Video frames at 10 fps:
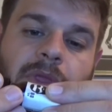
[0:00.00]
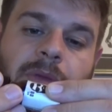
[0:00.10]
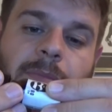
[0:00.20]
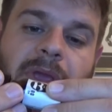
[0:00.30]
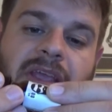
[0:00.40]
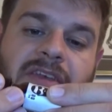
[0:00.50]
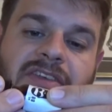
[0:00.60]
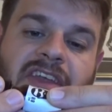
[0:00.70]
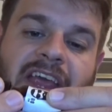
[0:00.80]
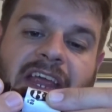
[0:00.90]
may
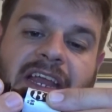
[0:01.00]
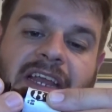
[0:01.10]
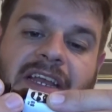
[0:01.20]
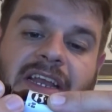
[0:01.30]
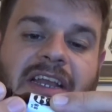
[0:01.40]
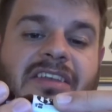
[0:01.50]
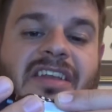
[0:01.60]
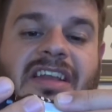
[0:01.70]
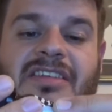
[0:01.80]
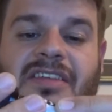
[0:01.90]
contain, and there's
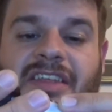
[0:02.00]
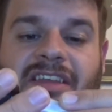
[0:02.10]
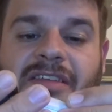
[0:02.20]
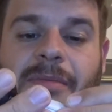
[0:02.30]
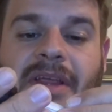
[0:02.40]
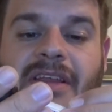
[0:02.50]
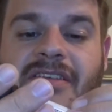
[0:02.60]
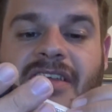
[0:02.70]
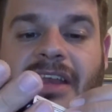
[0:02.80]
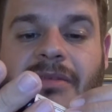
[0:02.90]
a list of things it may
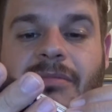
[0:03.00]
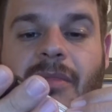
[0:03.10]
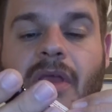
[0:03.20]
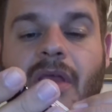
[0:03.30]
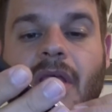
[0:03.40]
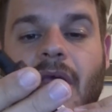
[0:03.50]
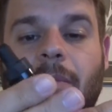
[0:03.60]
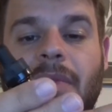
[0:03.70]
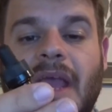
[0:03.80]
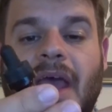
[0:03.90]
contain,
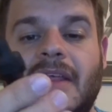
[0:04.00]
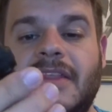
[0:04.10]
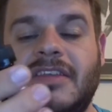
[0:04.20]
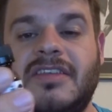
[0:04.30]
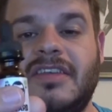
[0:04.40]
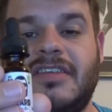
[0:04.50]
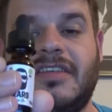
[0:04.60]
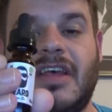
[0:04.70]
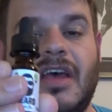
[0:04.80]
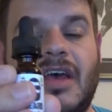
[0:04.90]
but yeah, this
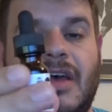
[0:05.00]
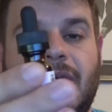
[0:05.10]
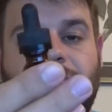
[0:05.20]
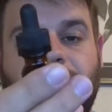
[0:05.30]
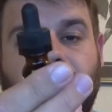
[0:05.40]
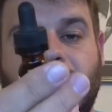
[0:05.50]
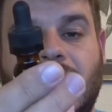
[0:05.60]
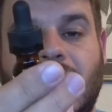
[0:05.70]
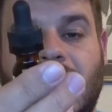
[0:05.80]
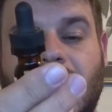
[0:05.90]
is
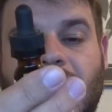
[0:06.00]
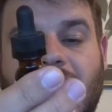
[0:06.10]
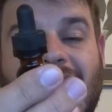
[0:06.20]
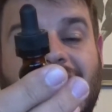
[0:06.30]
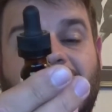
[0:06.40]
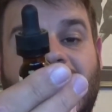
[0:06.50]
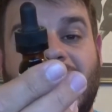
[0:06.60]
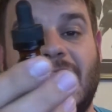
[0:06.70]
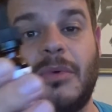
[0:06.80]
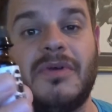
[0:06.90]
again
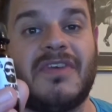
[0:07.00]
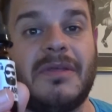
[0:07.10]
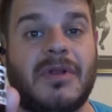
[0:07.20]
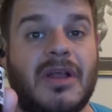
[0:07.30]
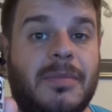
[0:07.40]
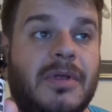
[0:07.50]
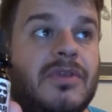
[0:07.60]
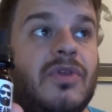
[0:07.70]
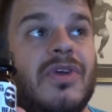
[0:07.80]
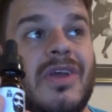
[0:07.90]
available at
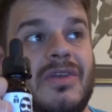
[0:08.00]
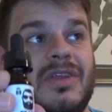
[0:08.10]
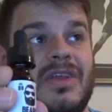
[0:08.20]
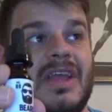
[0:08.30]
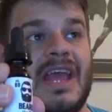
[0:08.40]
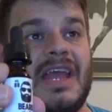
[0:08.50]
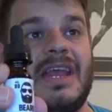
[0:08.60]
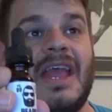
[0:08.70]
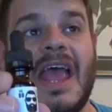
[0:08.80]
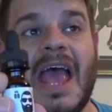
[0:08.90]
vapeclub.co.uk,
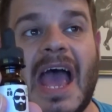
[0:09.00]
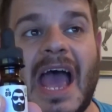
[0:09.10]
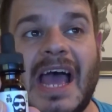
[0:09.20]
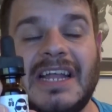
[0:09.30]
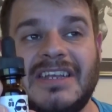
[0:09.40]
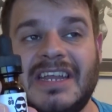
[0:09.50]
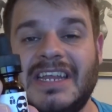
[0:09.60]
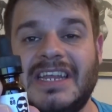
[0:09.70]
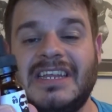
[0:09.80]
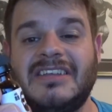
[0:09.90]
and it
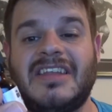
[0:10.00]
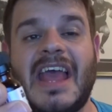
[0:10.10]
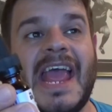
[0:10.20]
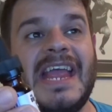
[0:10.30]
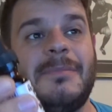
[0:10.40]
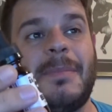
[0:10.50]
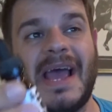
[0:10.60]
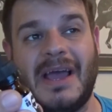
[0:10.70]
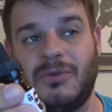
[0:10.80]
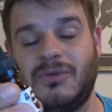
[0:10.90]
is
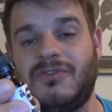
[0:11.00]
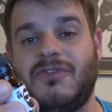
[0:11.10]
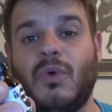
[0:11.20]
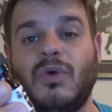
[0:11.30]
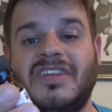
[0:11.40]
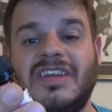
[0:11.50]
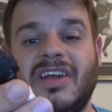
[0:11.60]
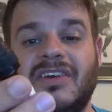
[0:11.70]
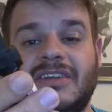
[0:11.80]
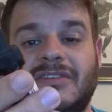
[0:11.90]

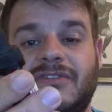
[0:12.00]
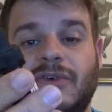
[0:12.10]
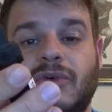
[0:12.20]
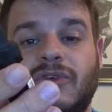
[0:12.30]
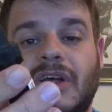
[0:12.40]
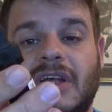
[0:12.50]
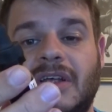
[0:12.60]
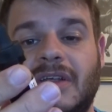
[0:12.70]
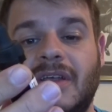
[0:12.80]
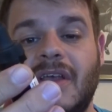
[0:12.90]
£8.49
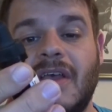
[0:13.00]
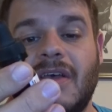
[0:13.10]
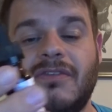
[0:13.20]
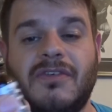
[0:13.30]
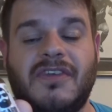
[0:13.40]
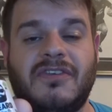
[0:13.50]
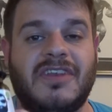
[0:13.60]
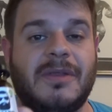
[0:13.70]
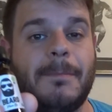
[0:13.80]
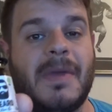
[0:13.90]
for
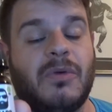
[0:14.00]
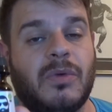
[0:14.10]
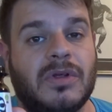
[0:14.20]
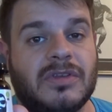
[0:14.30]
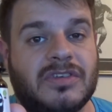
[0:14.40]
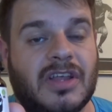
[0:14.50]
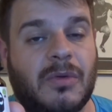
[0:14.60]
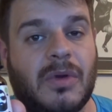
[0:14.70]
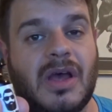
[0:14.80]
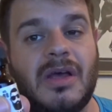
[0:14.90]
15 mil.
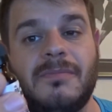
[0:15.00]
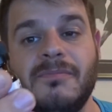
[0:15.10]
So